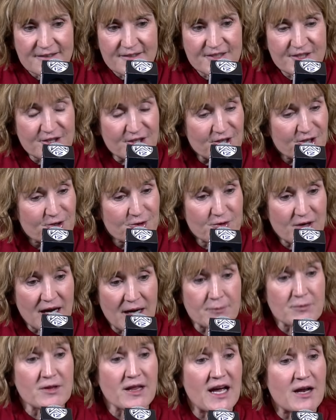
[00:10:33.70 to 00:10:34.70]
you know,
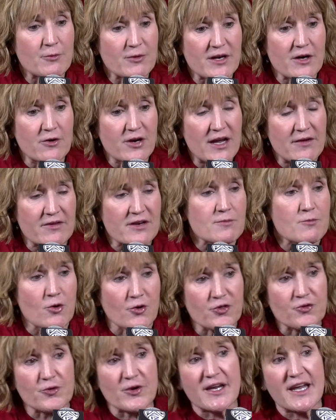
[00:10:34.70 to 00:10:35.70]
I'm glad we don't have any
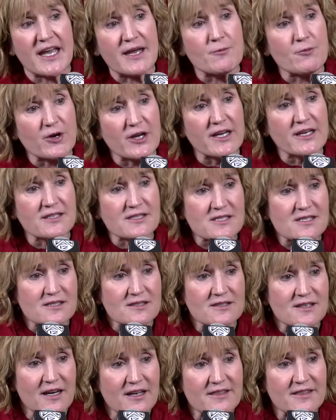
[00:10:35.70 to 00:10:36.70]
more three game weeks.
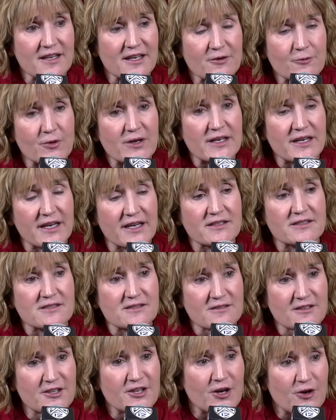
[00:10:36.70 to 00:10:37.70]
I think we need,
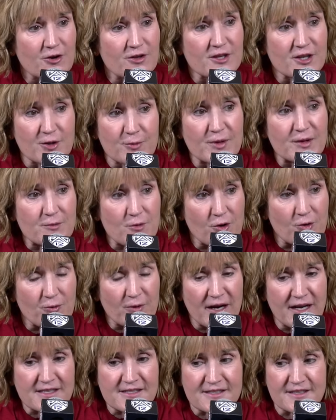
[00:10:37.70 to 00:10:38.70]
you know, a little bit more
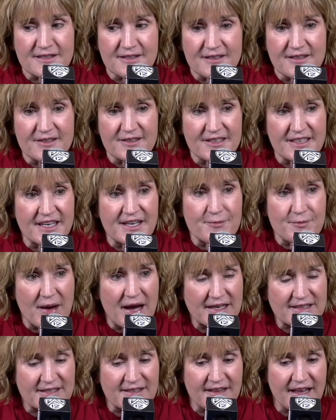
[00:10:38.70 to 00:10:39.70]
rest and uh, getting
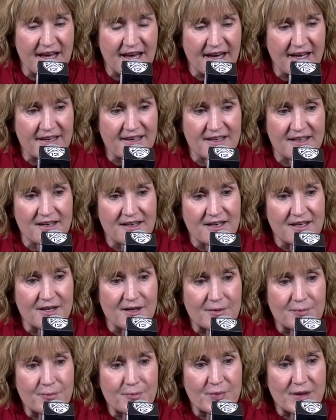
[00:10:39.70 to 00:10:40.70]
back to that.
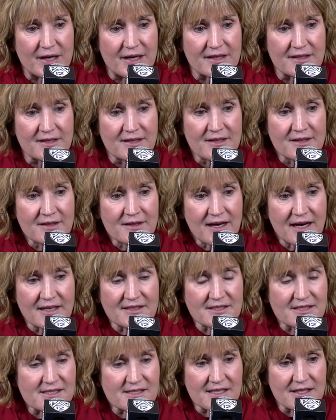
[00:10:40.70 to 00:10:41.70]
Uh, but I
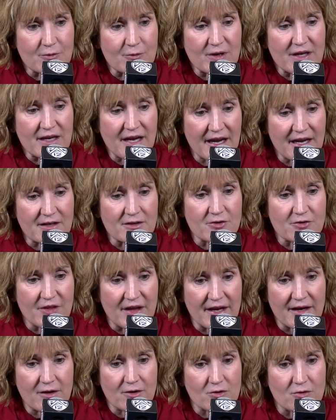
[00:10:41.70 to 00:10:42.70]
just think we handled
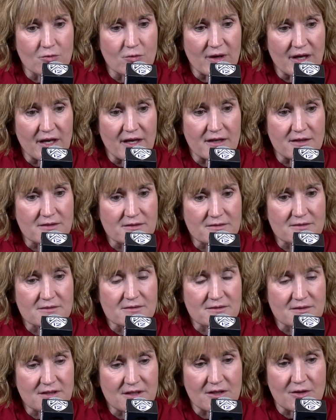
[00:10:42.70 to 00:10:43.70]
that whole week,
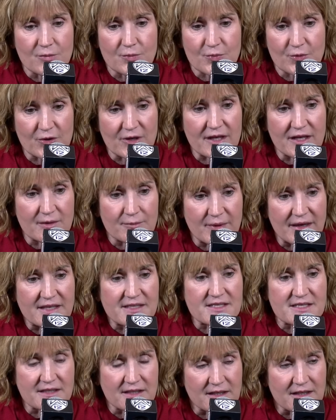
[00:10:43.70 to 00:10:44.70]
you know, pretty
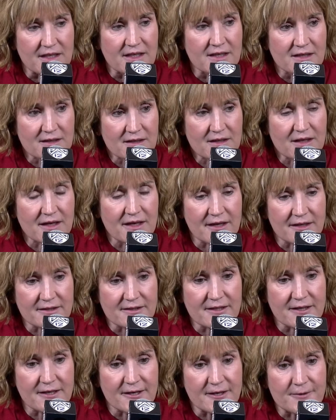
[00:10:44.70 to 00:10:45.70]
amazingly.
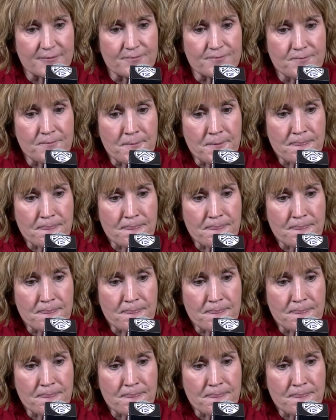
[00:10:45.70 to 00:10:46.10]
And, um,